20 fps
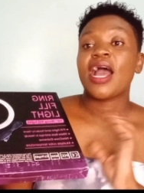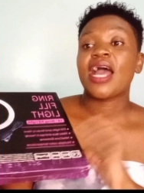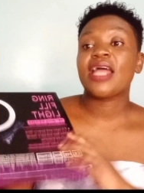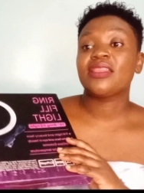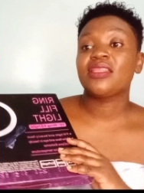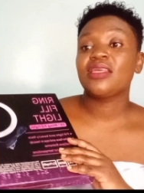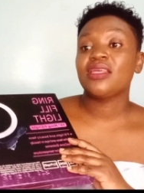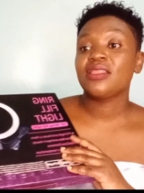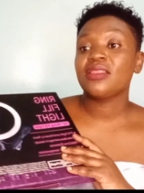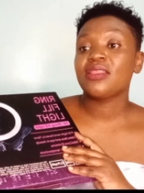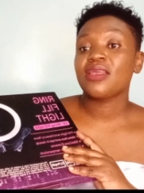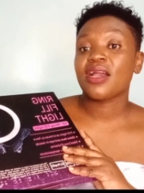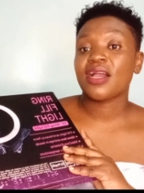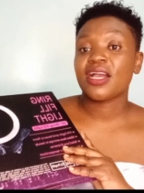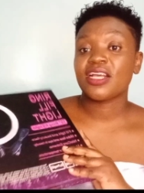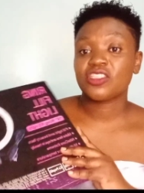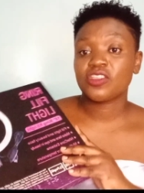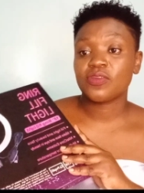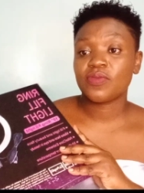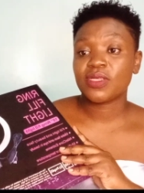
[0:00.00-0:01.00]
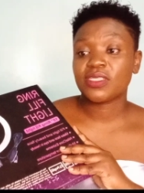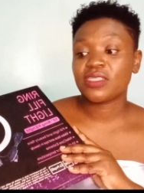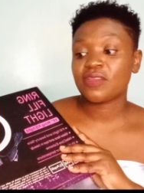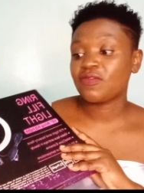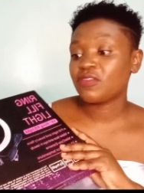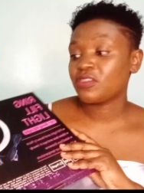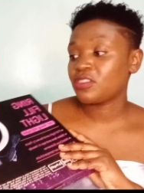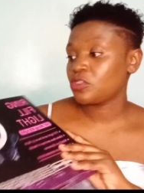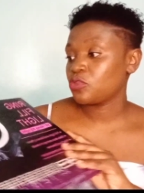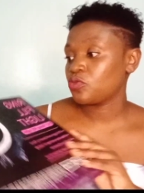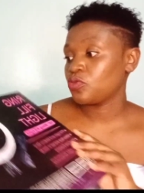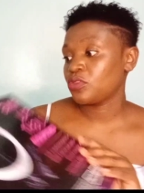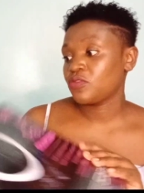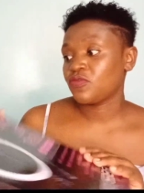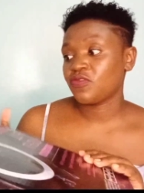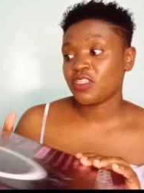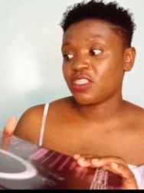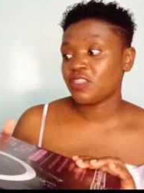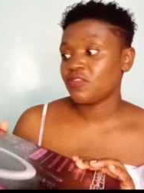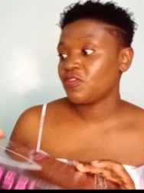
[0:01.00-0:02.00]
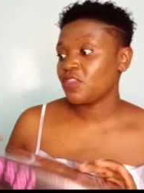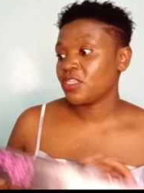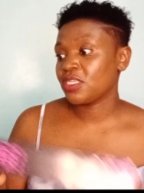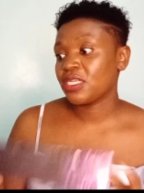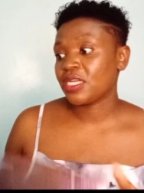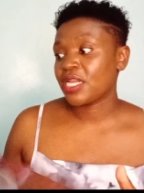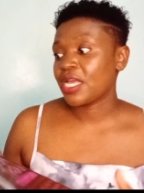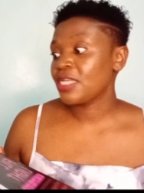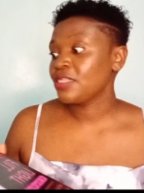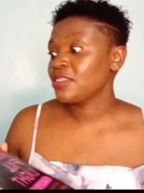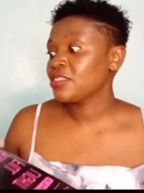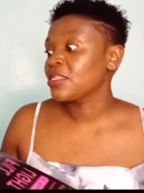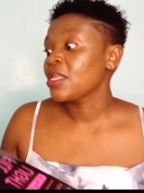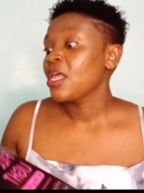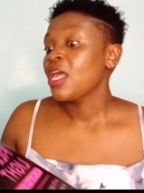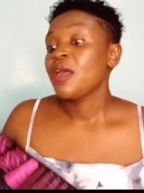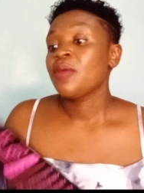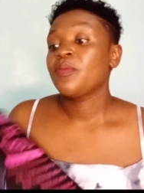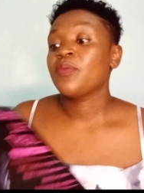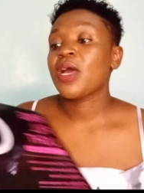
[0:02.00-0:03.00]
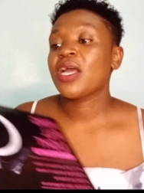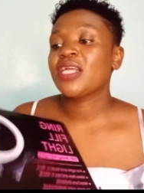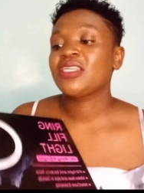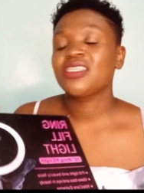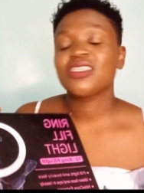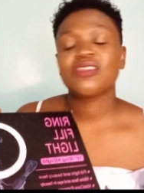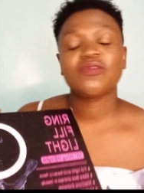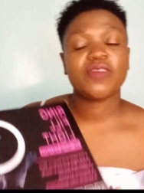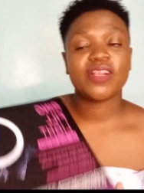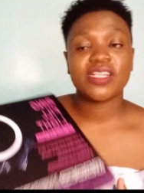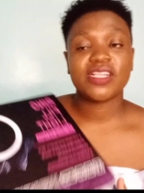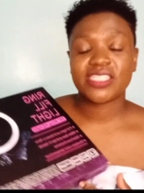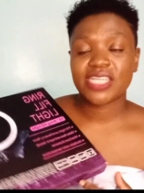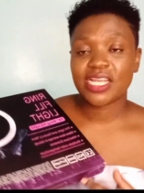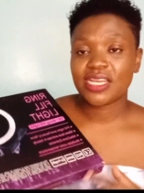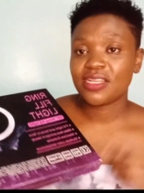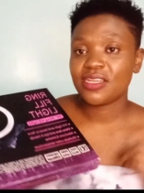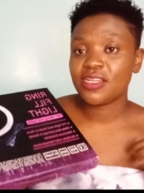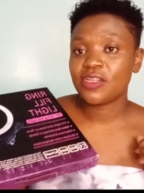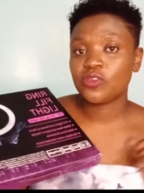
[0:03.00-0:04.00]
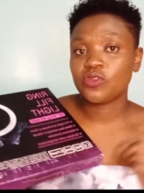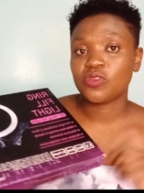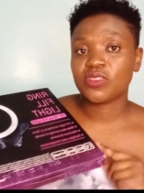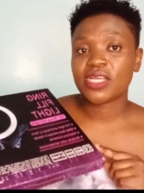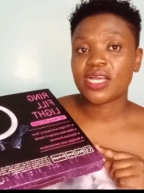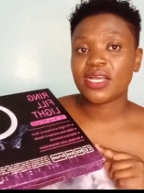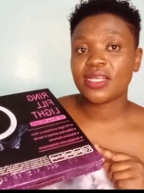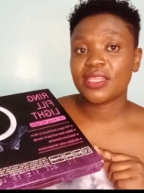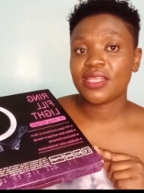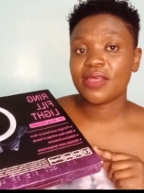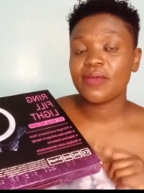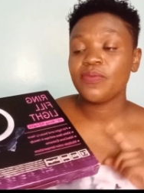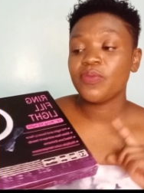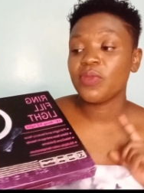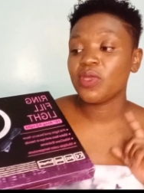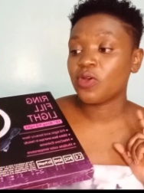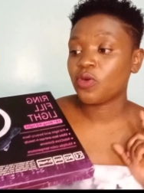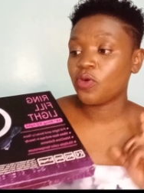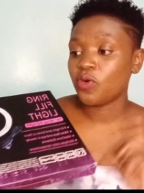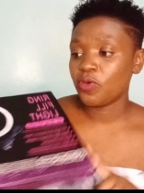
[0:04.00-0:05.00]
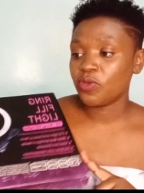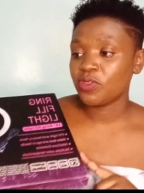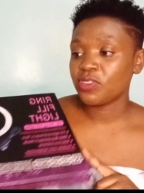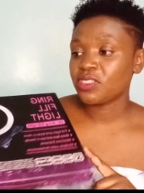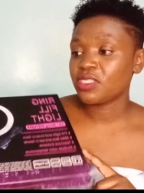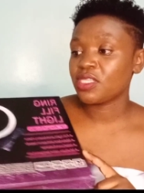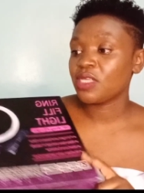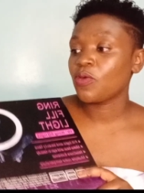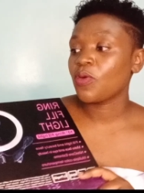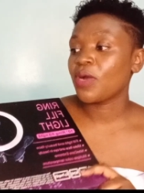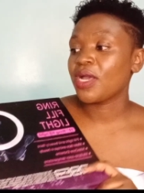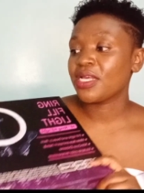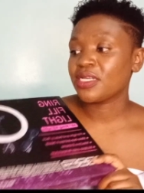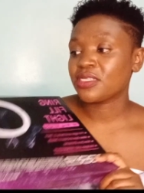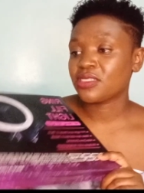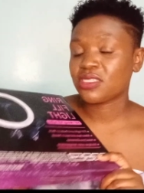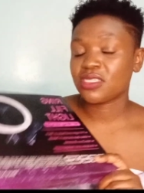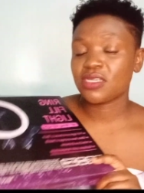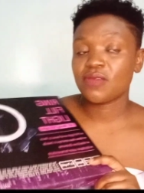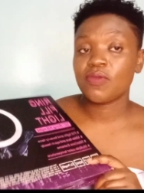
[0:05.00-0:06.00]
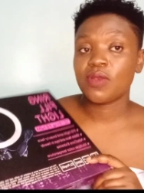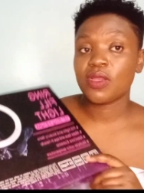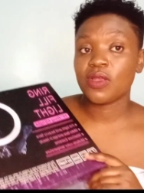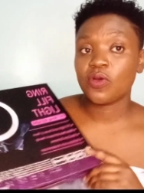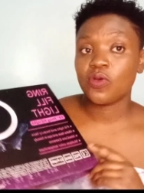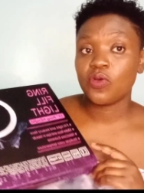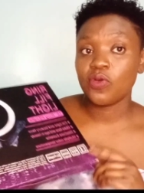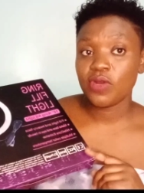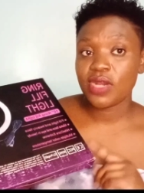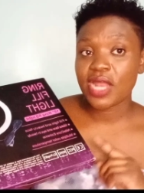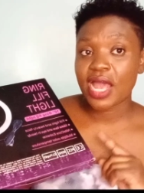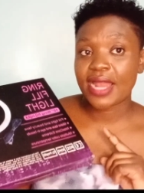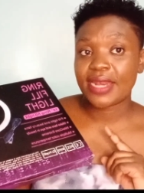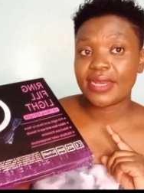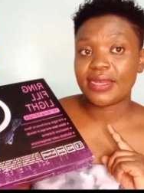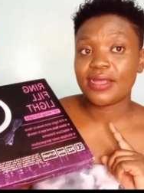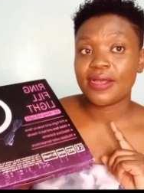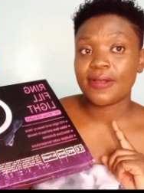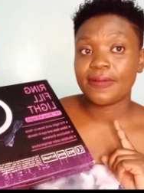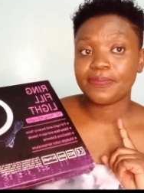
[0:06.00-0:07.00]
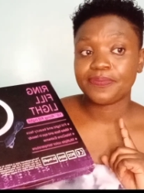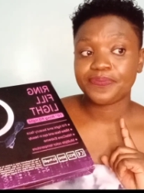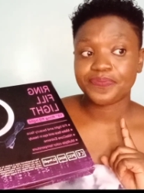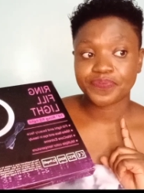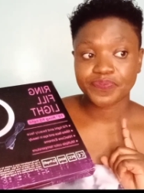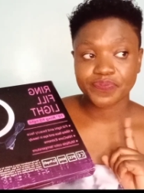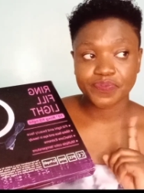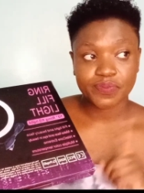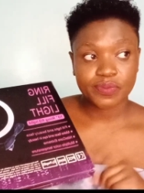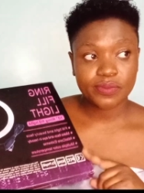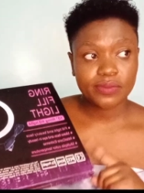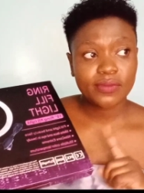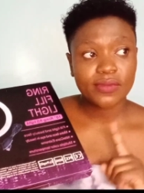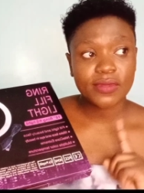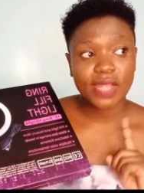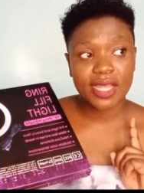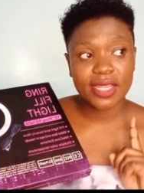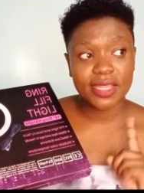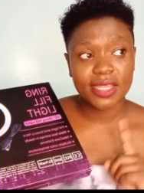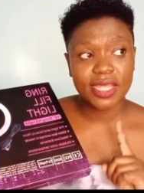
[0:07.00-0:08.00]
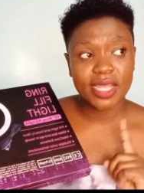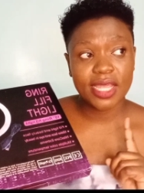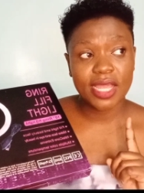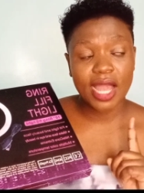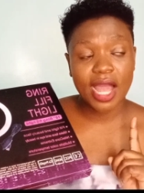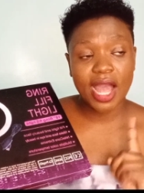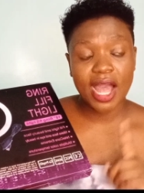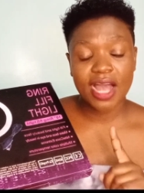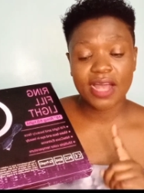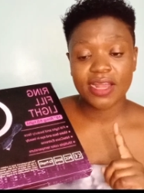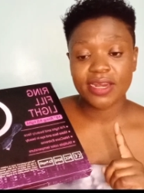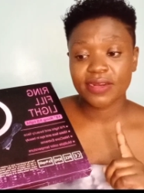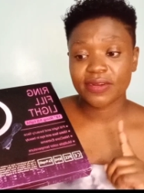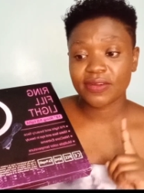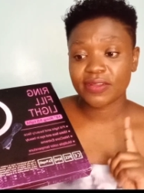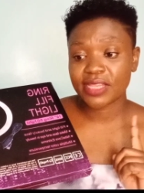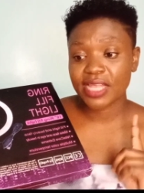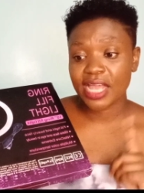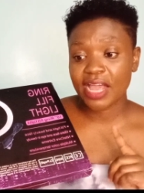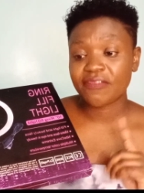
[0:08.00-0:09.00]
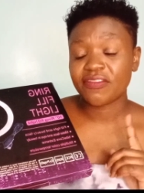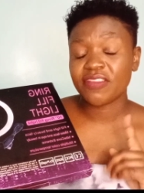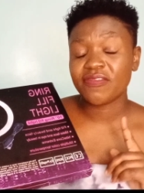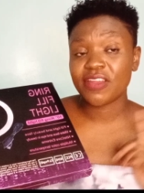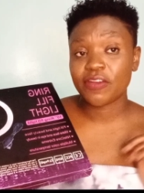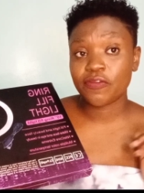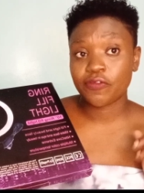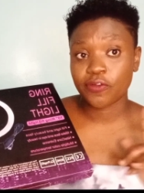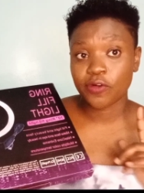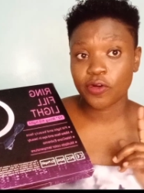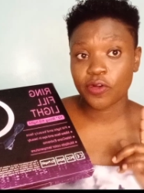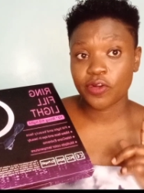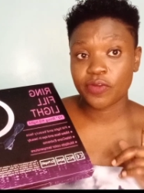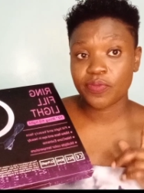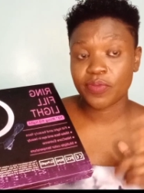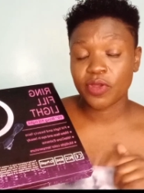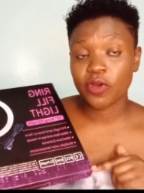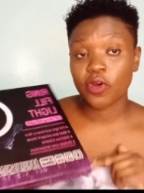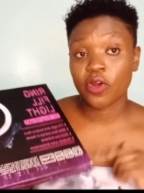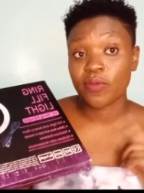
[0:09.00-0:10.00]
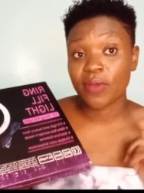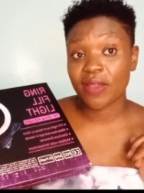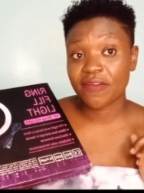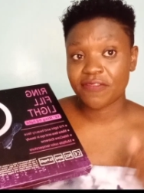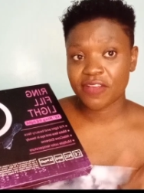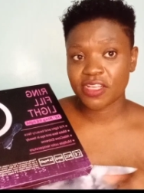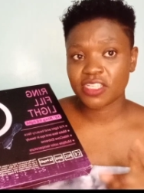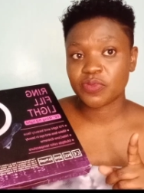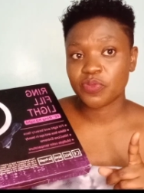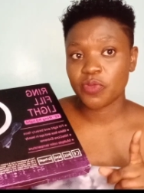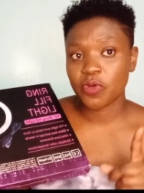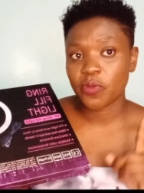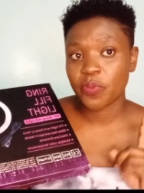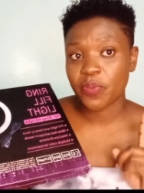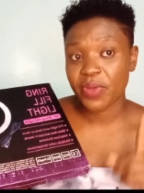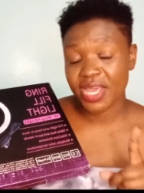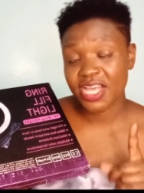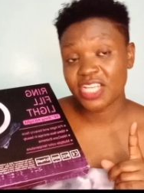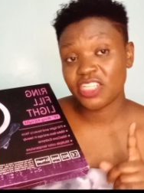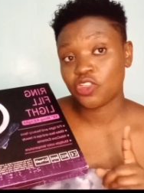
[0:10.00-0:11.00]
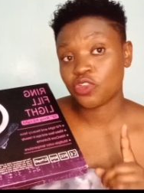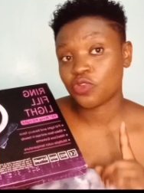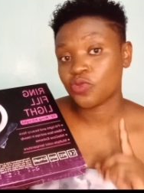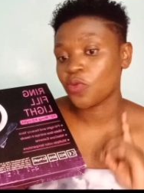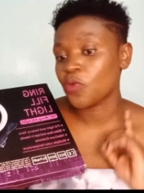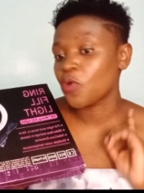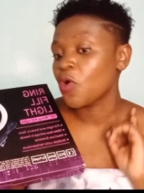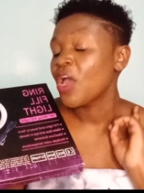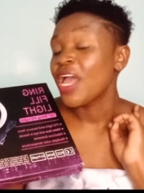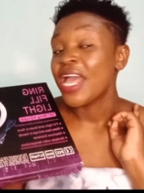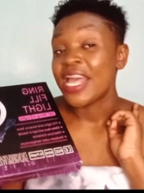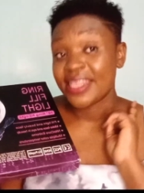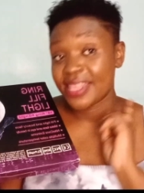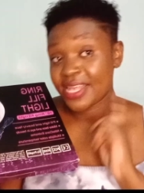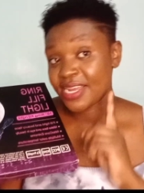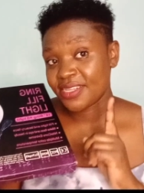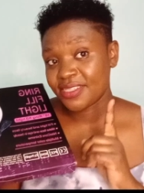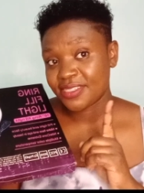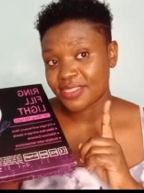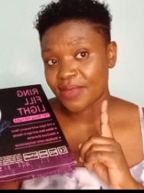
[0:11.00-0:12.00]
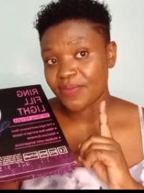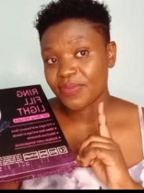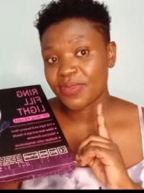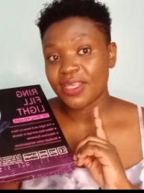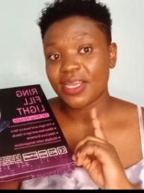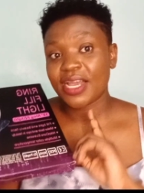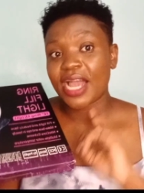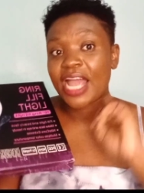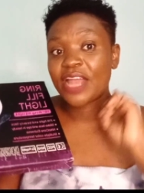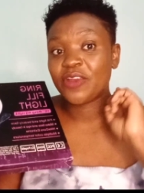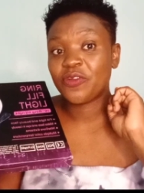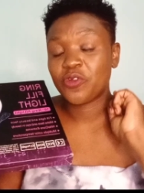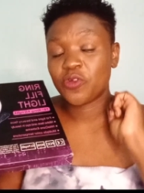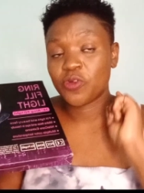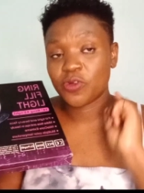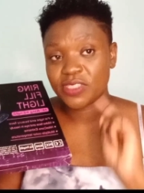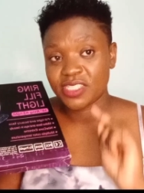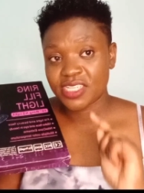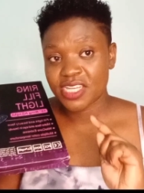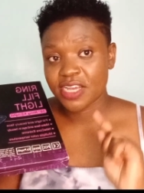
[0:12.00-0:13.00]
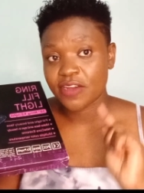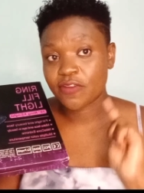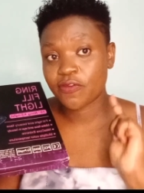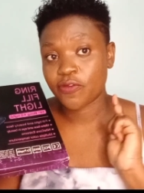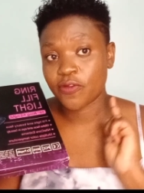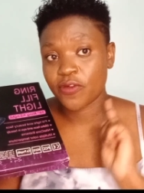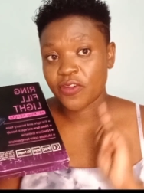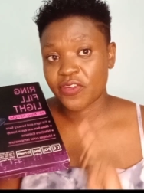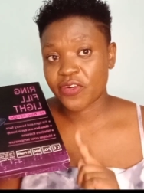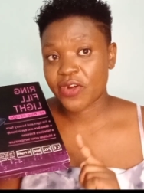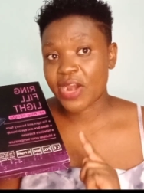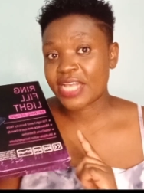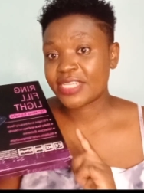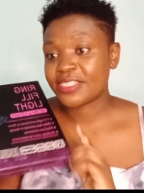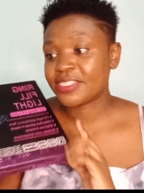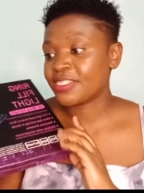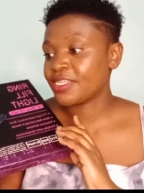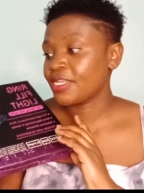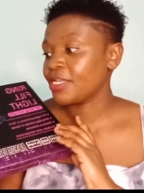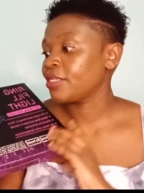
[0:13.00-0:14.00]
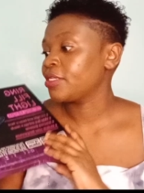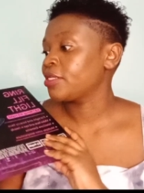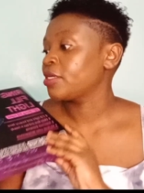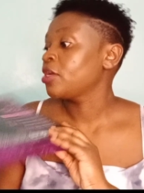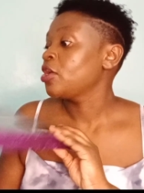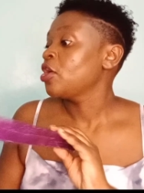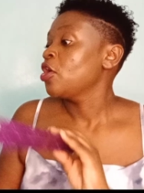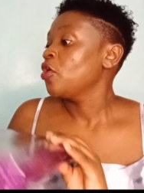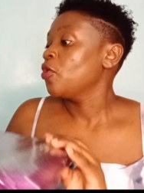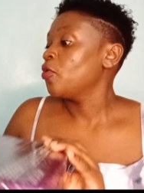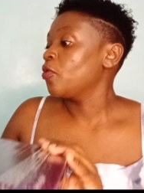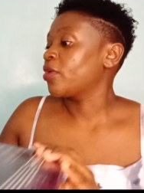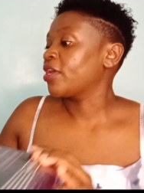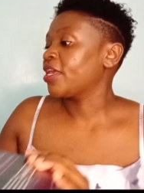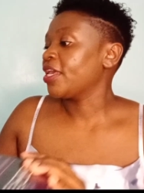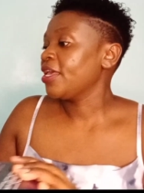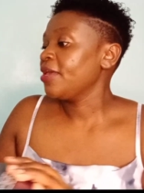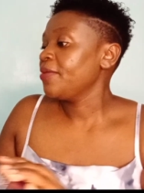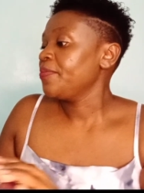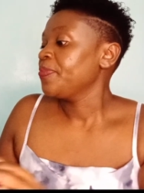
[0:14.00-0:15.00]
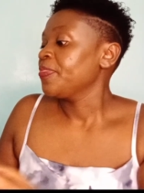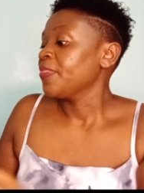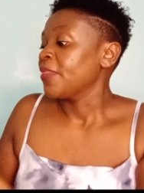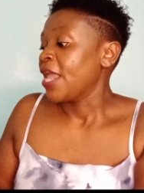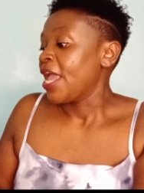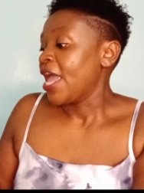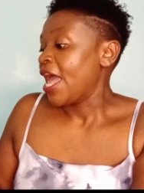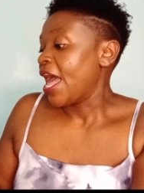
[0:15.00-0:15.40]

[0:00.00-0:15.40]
and then their customer services was very very nice i just felt i needed to tag them because they were extremely good and um, they had they have even followed me on my facebook page so that is something i do not take for granted okay